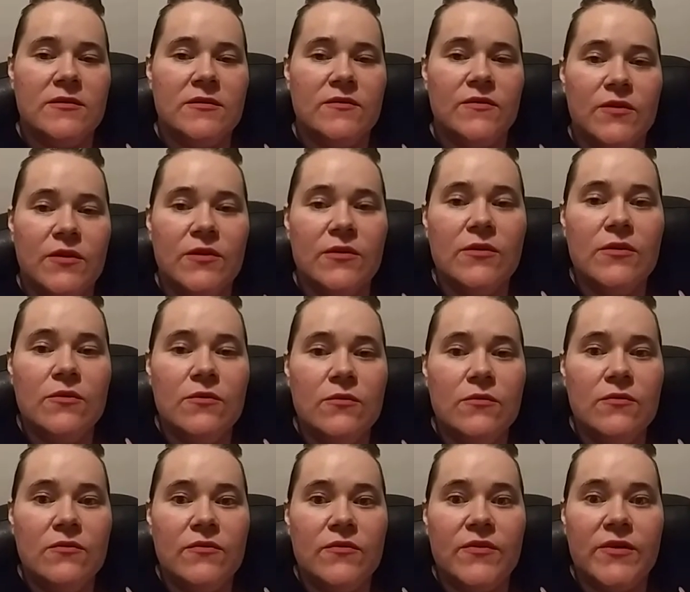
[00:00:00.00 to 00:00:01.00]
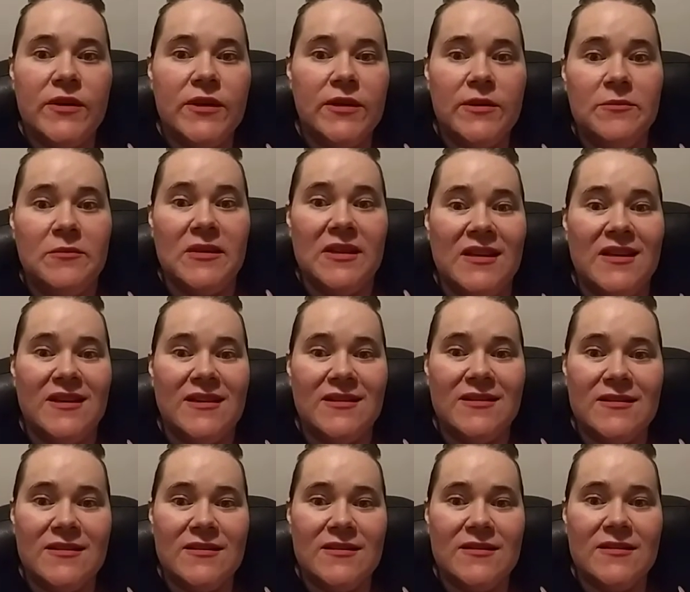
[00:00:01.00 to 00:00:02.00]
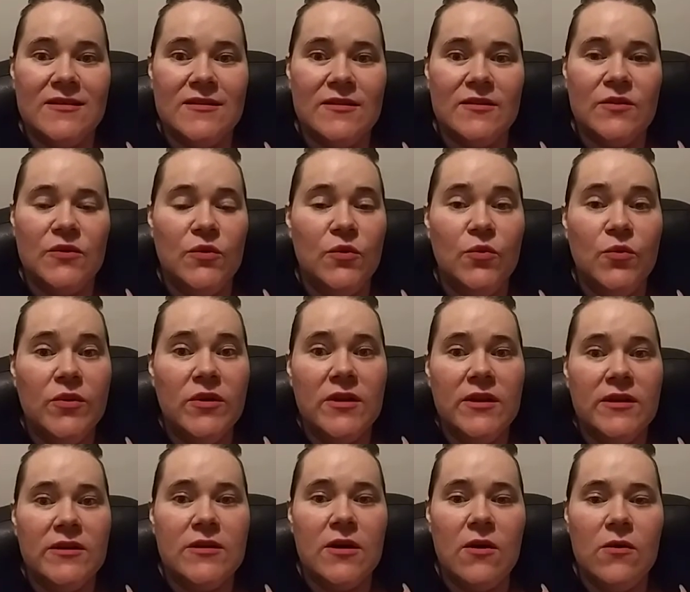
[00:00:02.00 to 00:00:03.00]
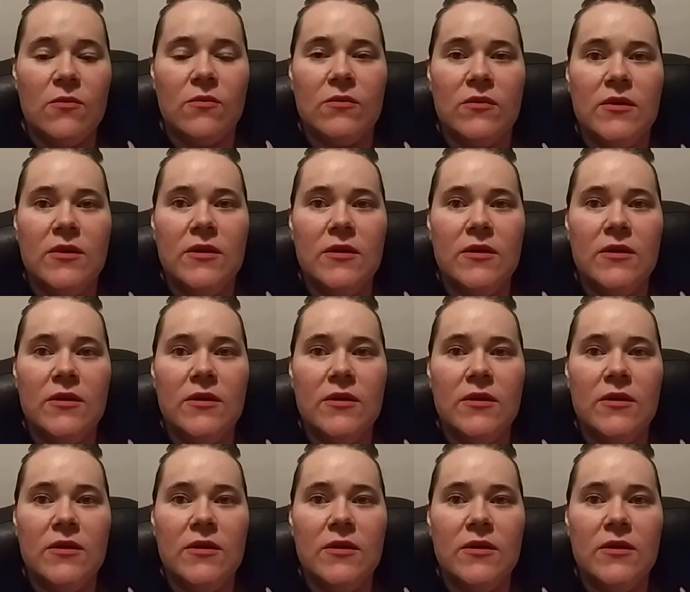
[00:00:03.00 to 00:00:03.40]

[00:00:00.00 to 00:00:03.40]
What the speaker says: for your own families. You really don't.